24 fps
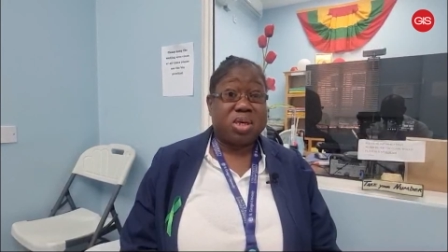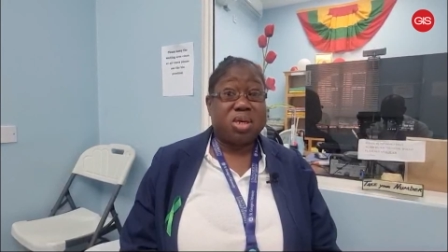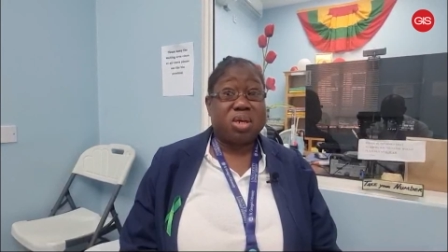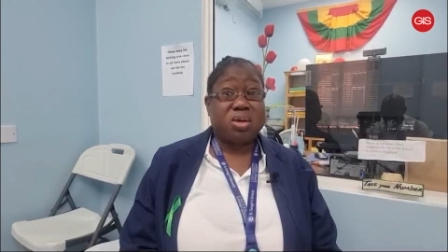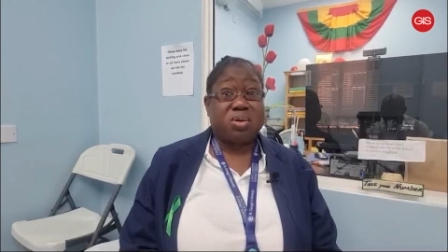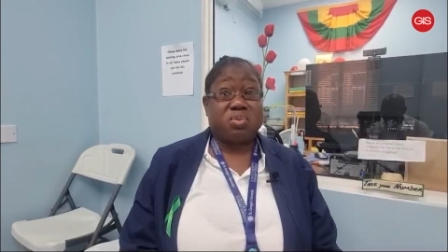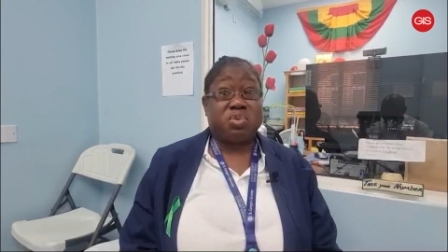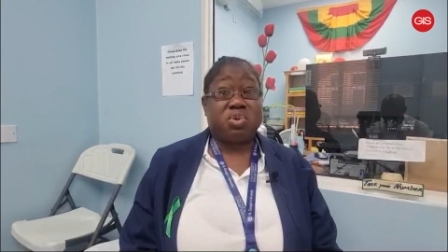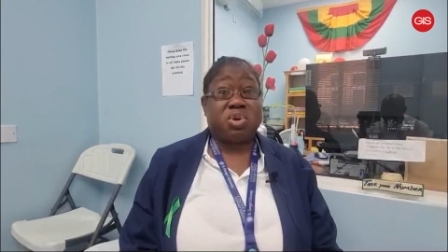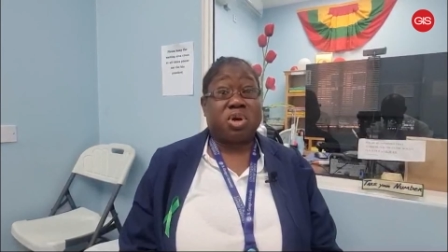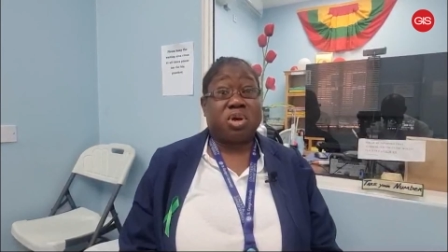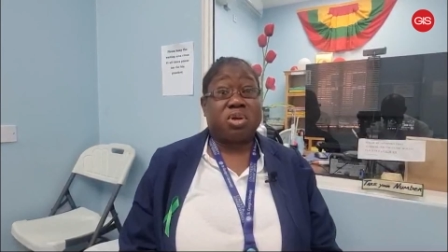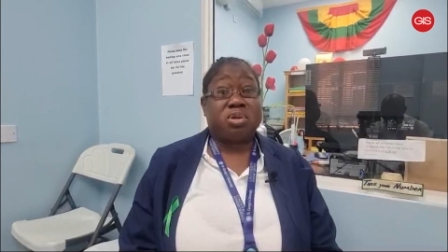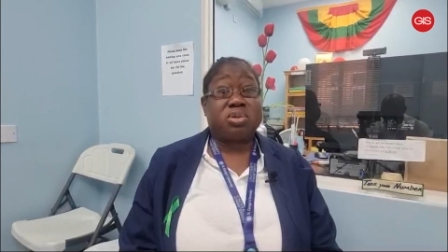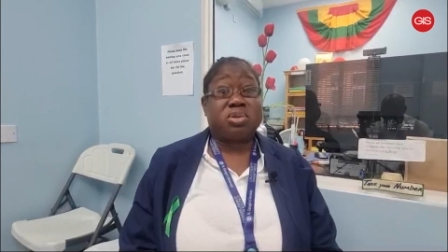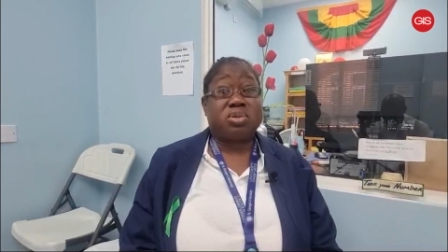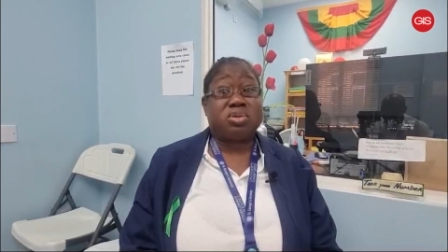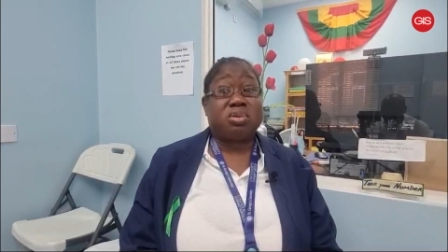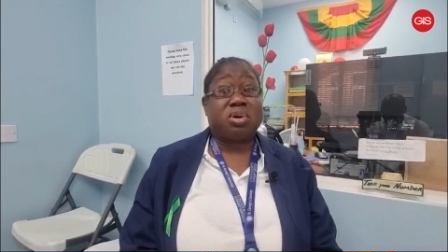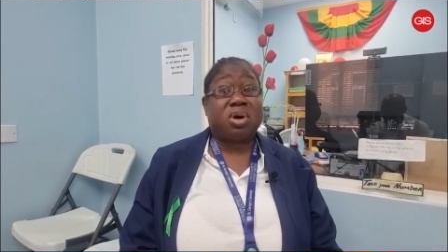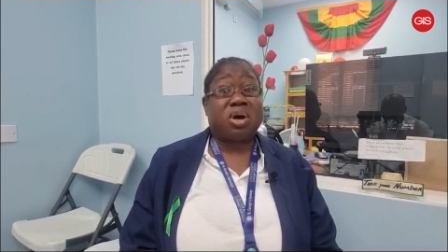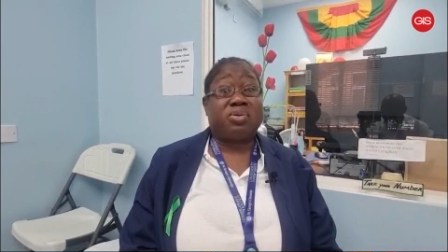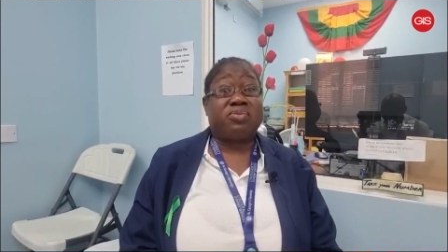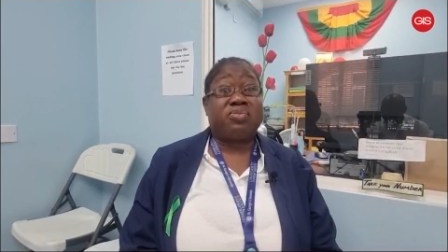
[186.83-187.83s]
we also
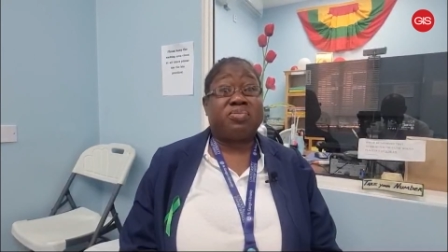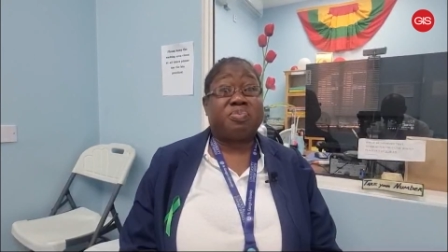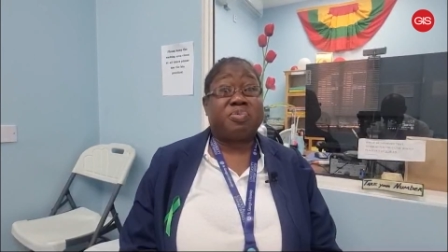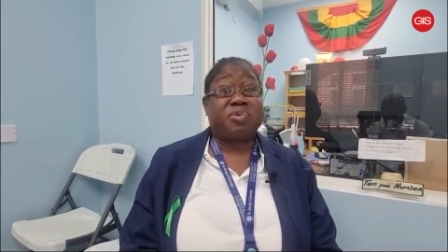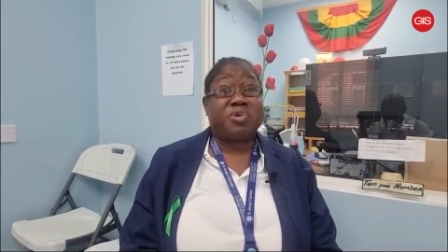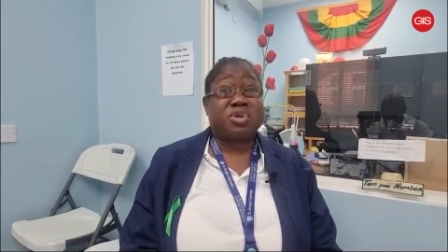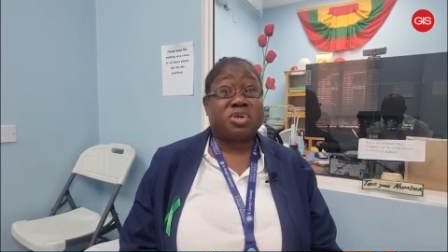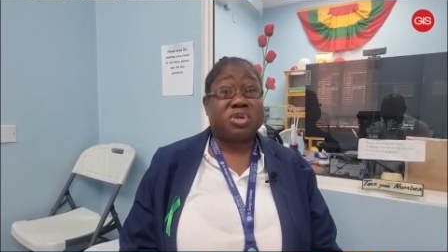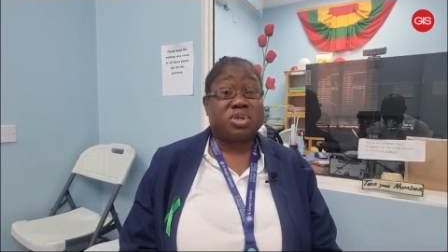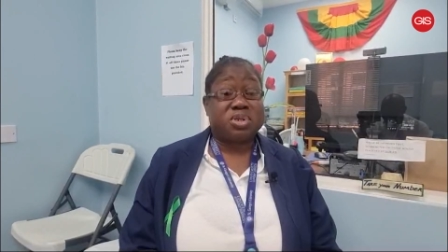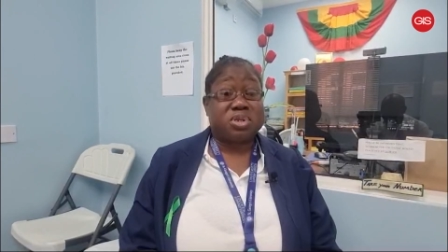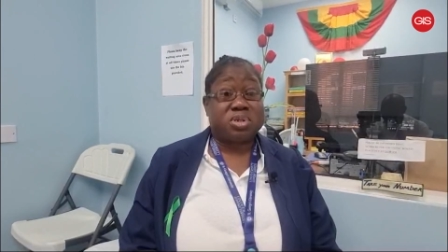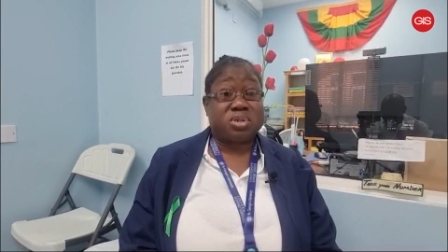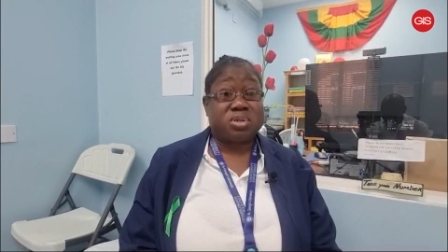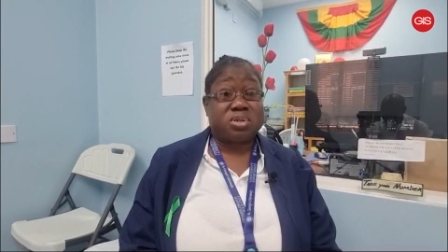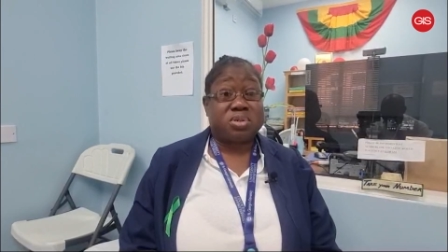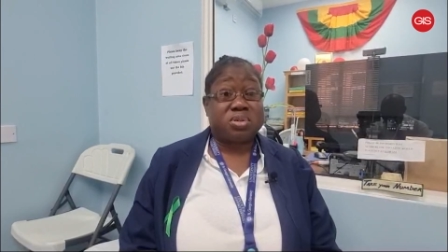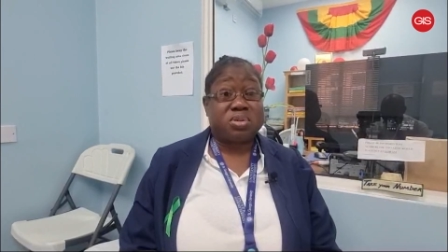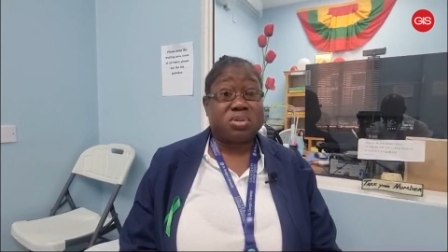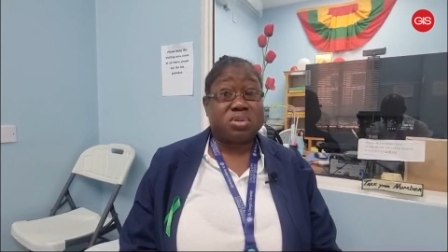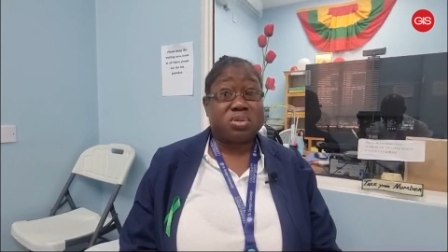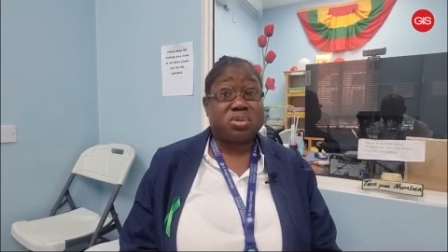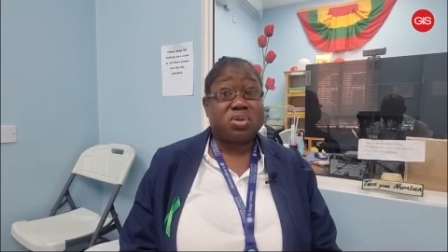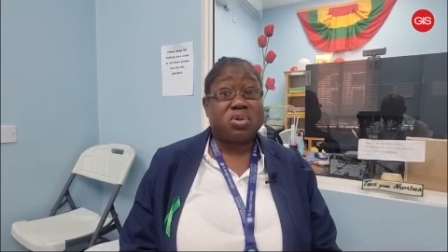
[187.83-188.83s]
have
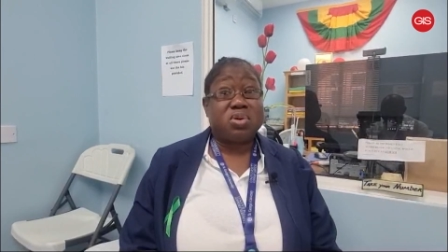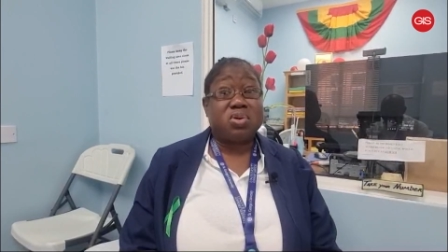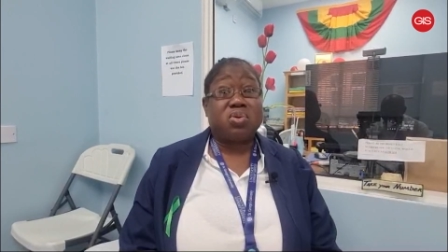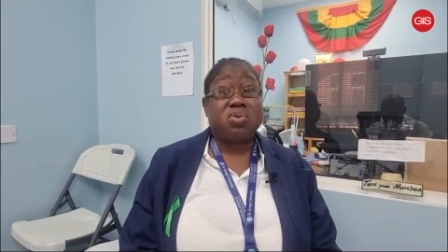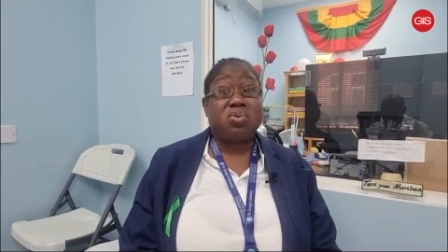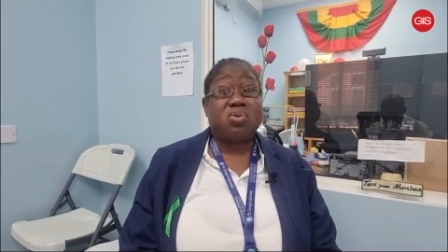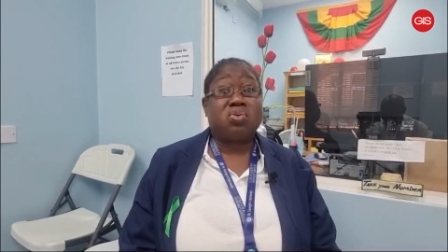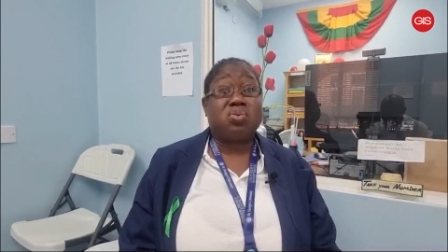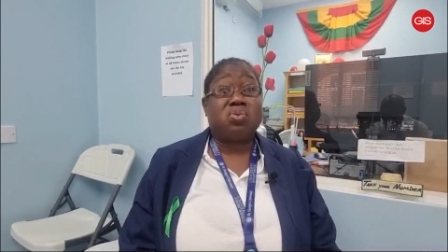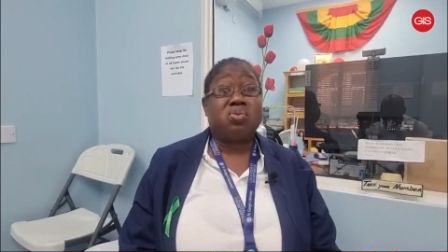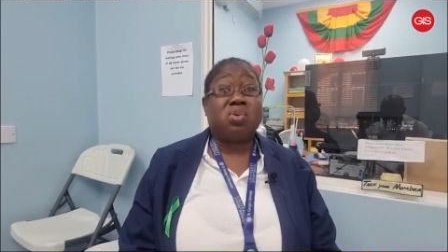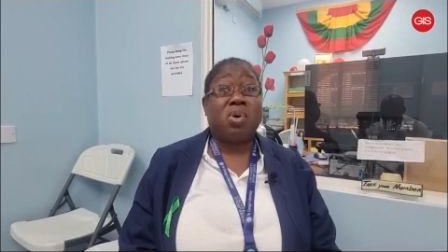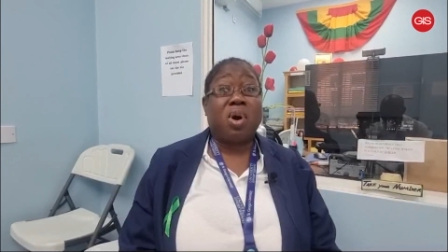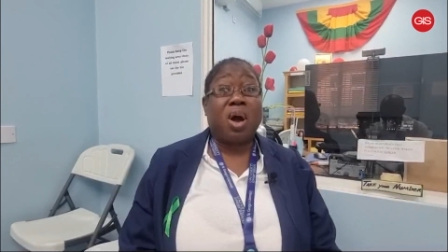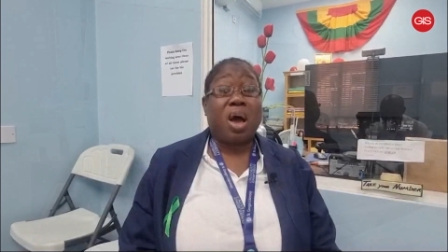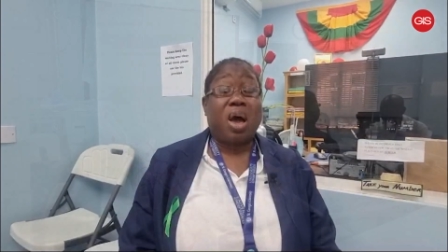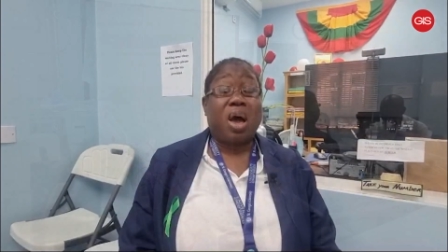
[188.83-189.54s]
persons who